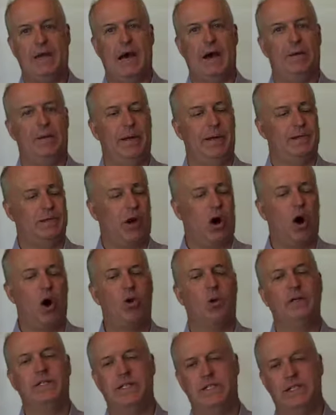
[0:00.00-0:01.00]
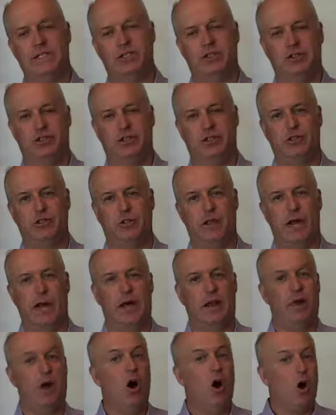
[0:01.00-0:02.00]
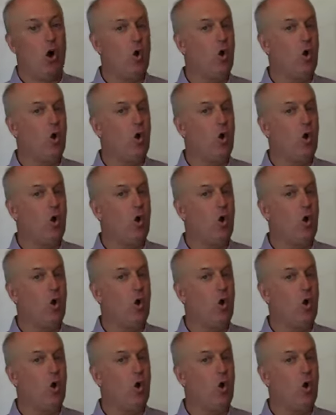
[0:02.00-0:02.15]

up. It's always easier to do that.